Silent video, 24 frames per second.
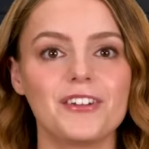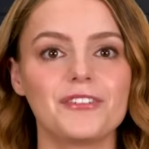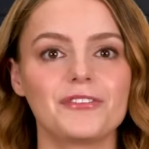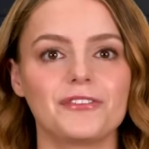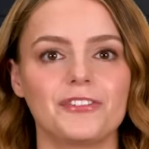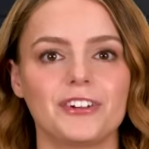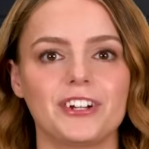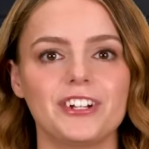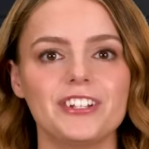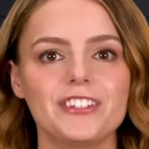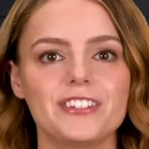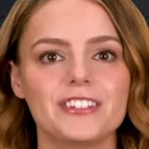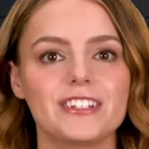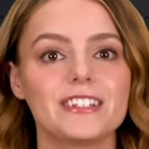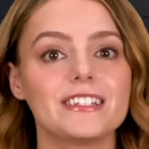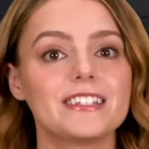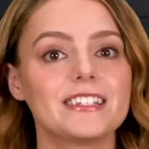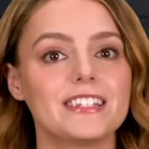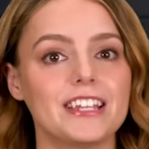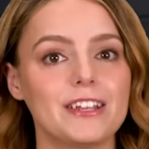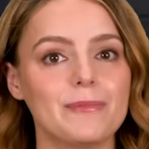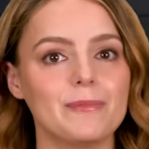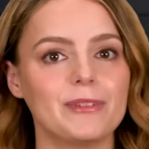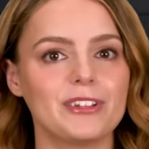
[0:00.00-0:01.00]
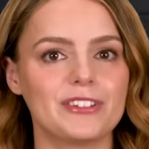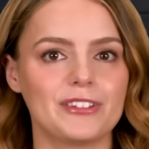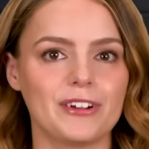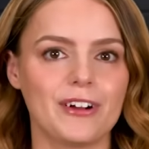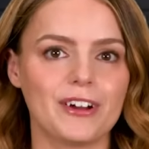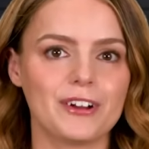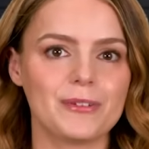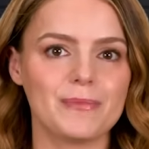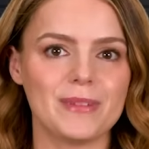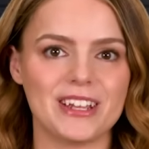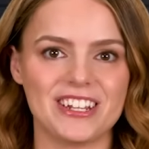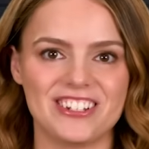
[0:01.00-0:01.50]
First, seamless
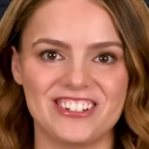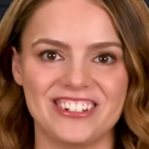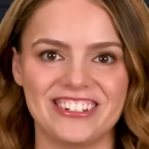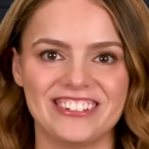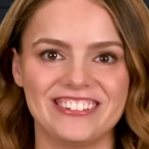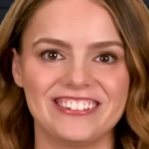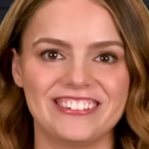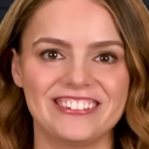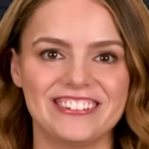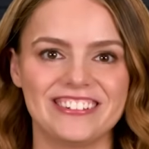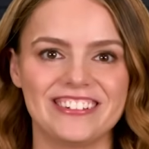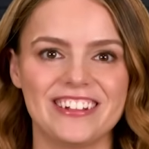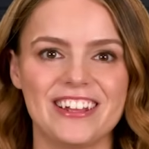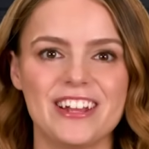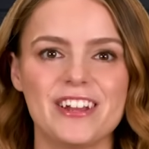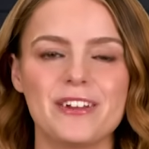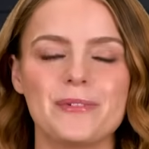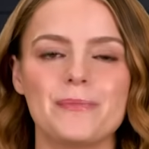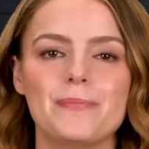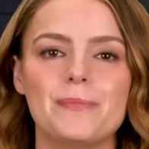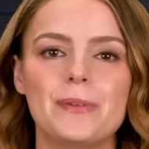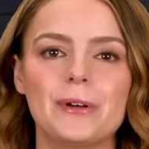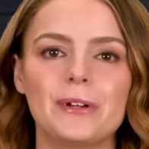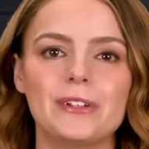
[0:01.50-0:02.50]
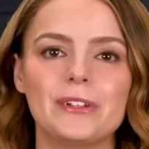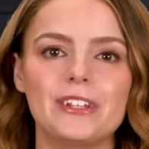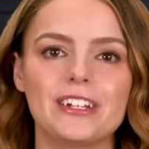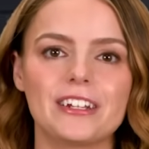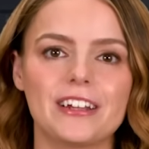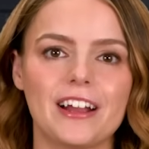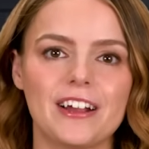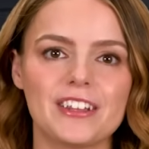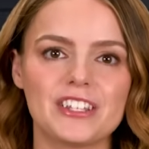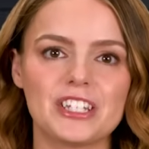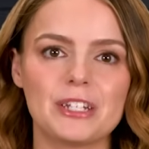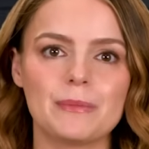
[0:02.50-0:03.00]
automation. Build a
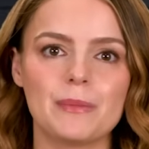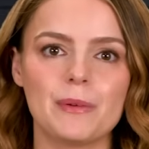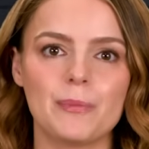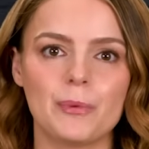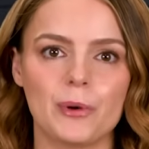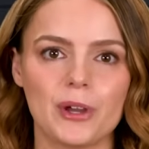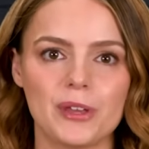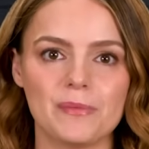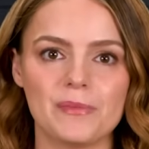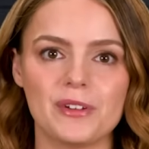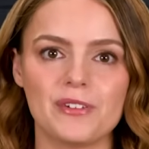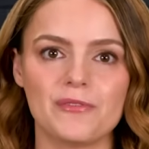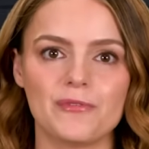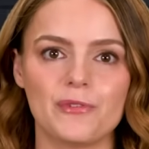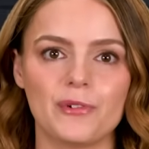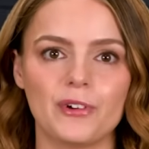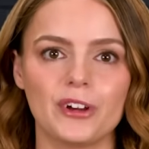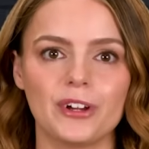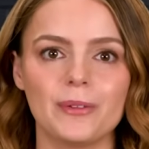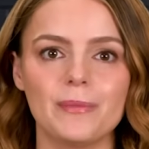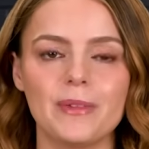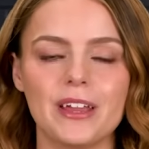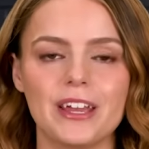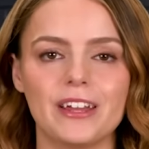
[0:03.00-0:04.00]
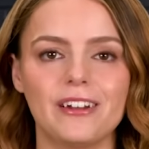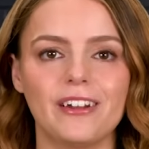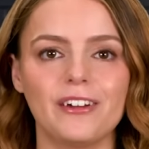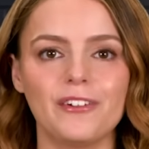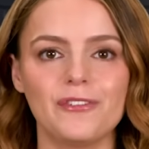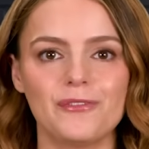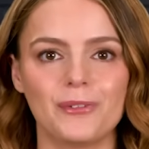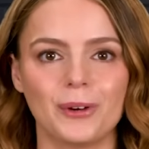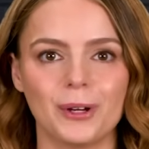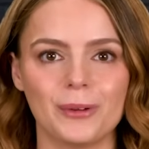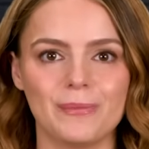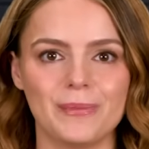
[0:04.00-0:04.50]
custom appointment form in our
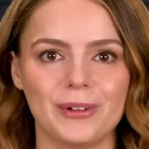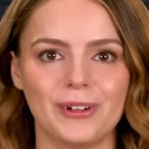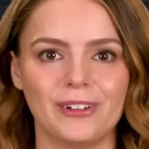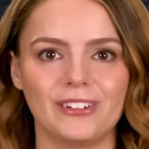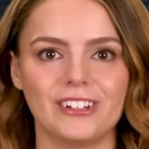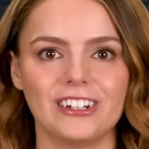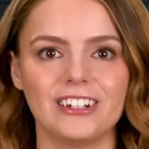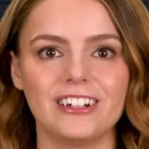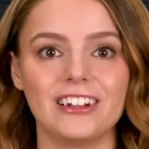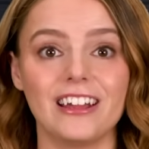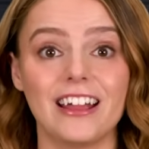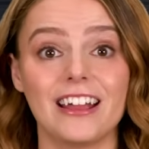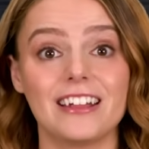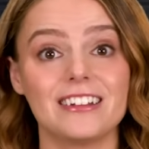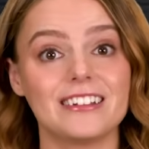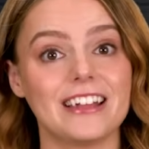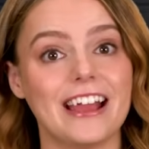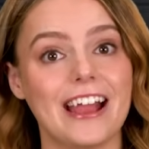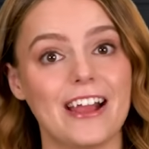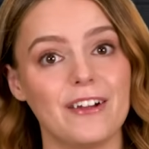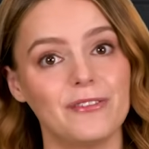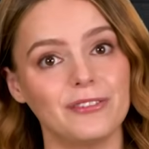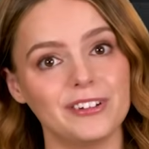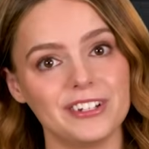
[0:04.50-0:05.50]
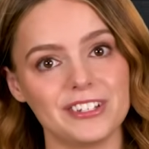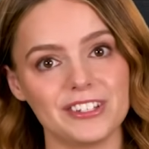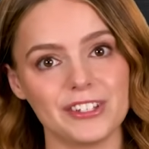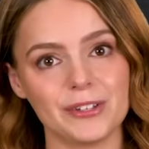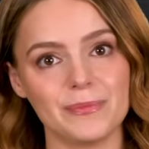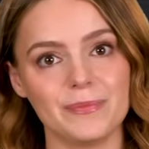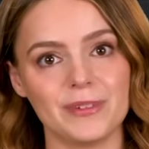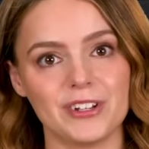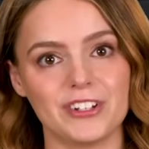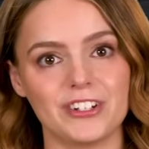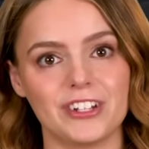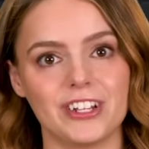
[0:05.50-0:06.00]
form builder, and every
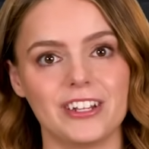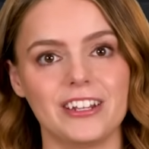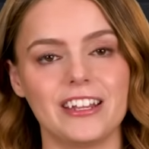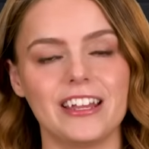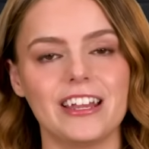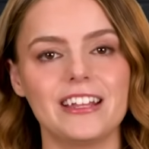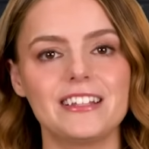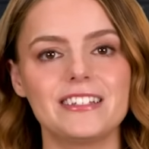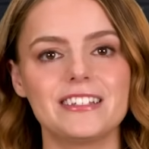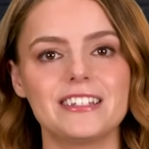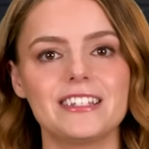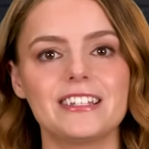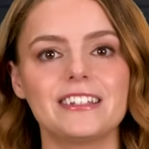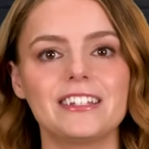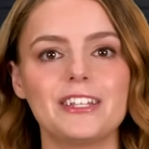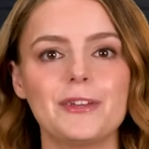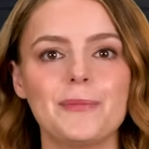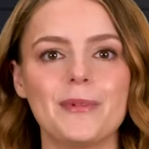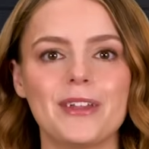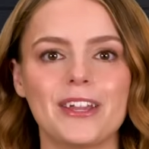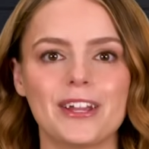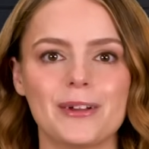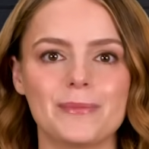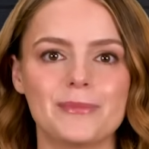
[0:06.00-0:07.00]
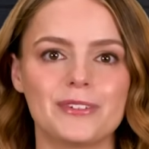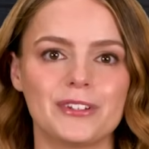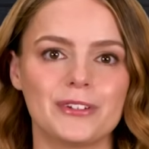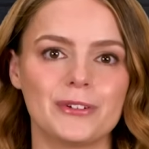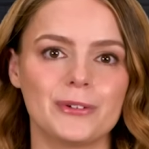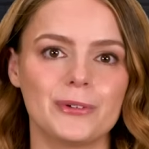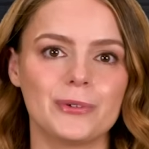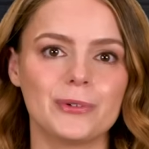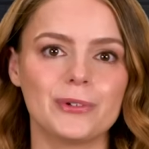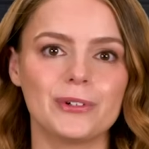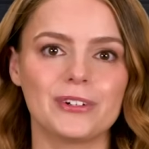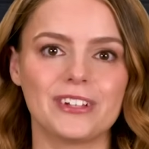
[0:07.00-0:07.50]
submission instantly becomes a
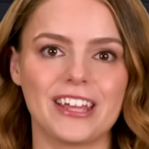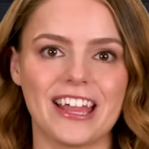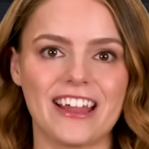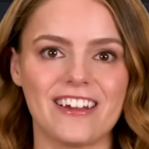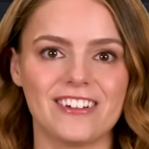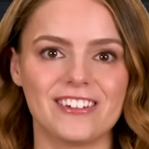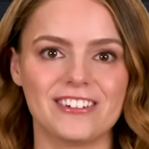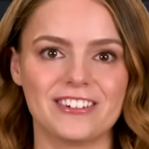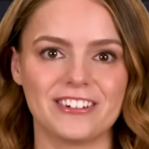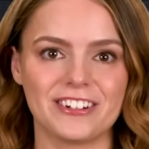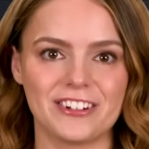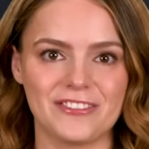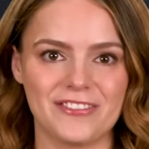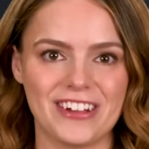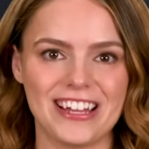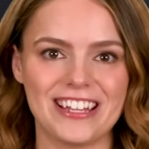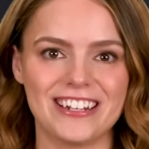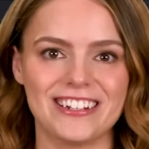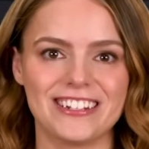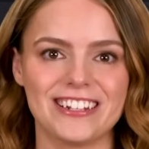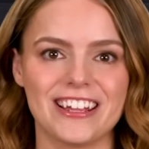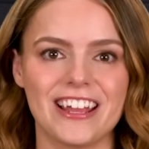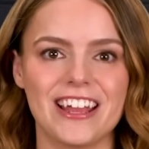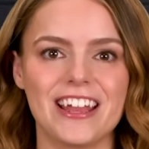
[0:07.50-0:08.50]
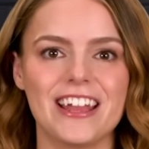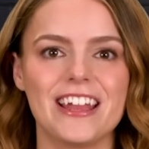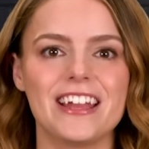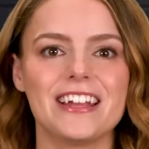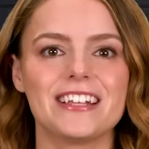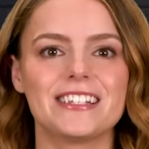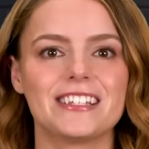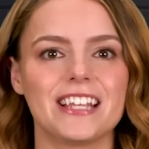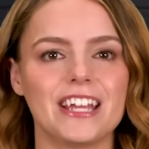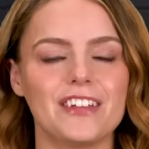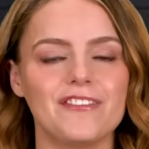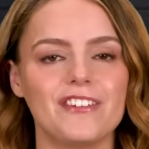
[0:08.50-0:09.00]
Google Calendar event,
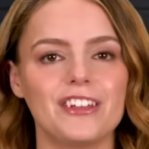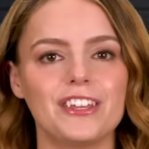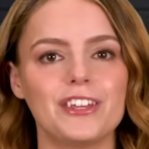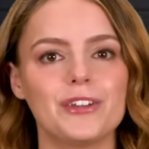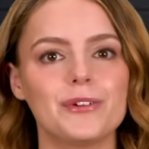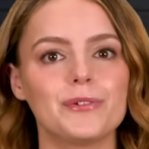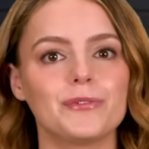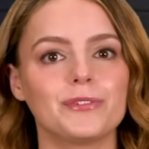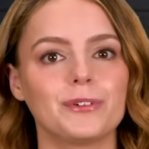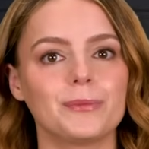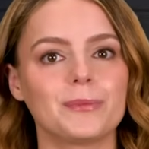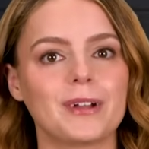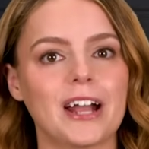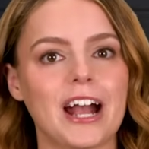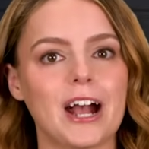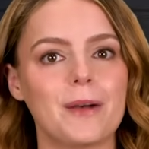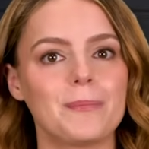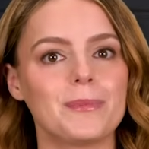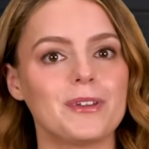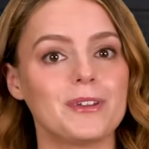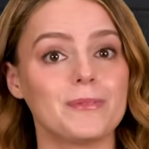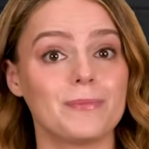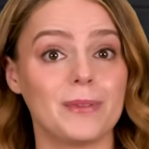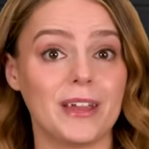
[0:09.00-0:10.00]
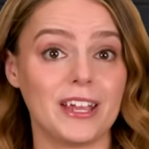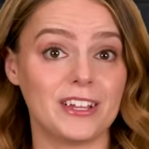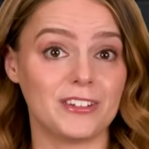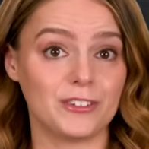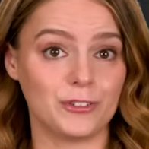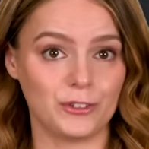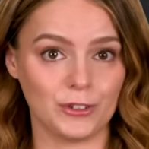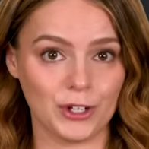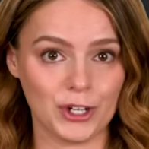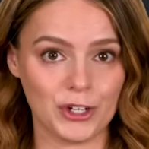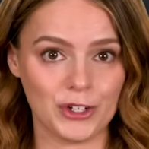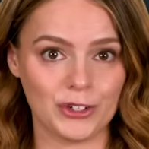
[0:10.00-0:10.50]
saving you from copy and
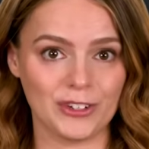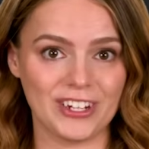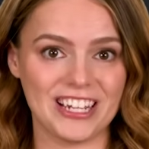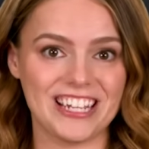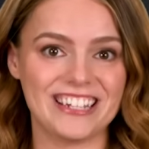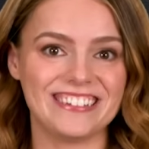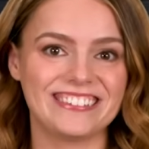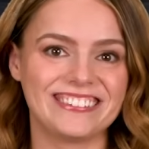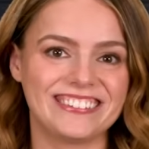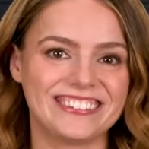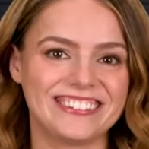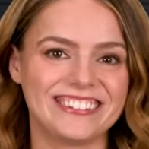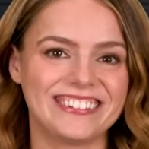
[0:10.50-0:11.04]
paste drudgery.